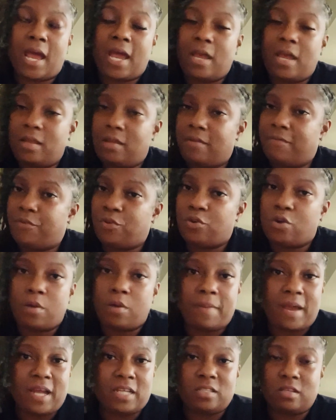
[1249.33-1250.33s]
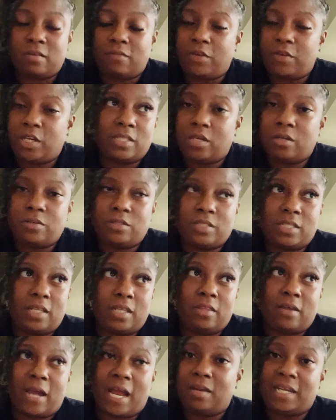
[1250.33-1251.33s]
If you go back to the videos,
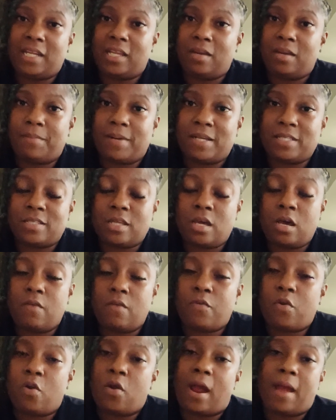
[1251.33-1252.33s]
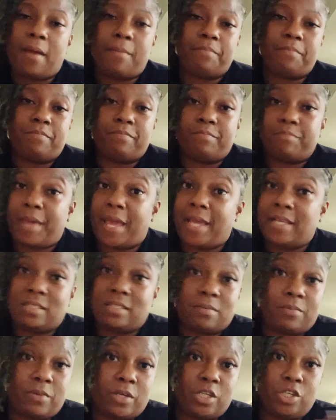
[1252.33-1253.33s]
either I did it myself or I paid
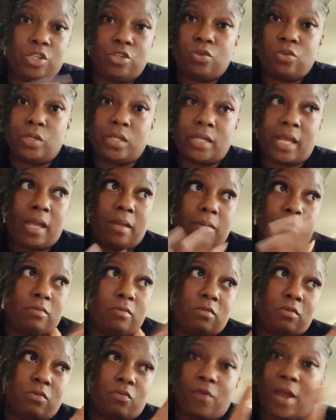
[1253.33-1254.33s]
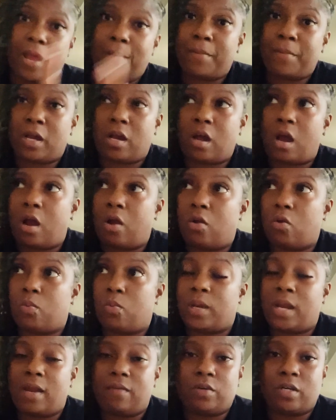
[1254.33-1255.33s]
someone to do it, like to wrap my car or
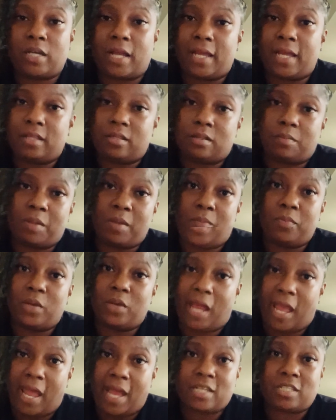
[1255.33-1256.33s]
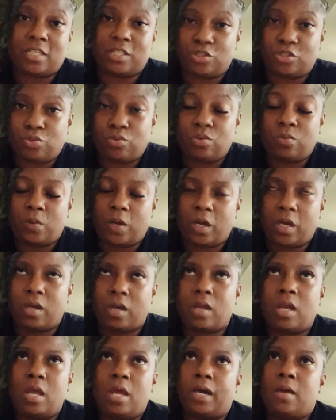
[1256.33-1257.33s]
whatever, like the people that actually do the work.
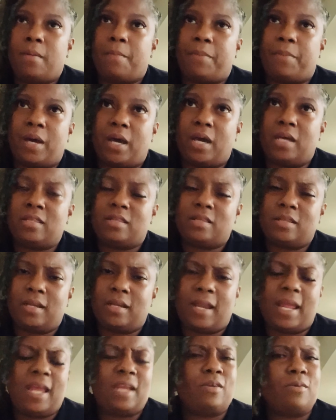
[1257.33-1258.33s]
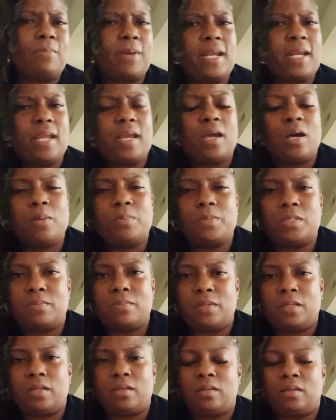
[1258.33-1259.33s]
But other than that, nobody helps
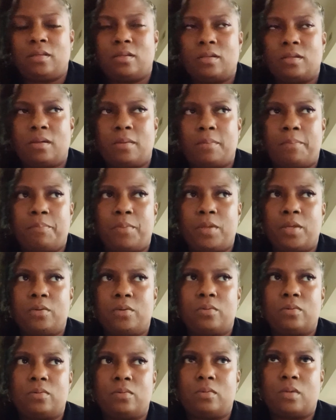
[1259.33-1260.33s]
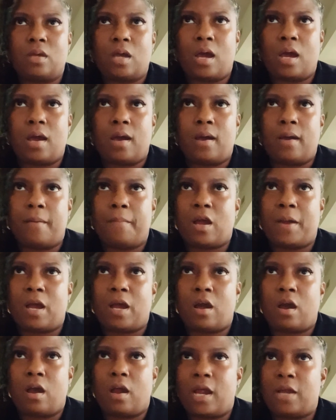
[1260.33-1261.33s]
me build my
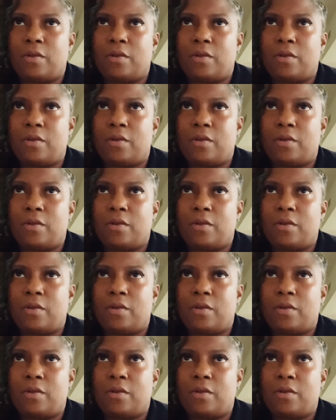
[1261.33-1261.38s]
car.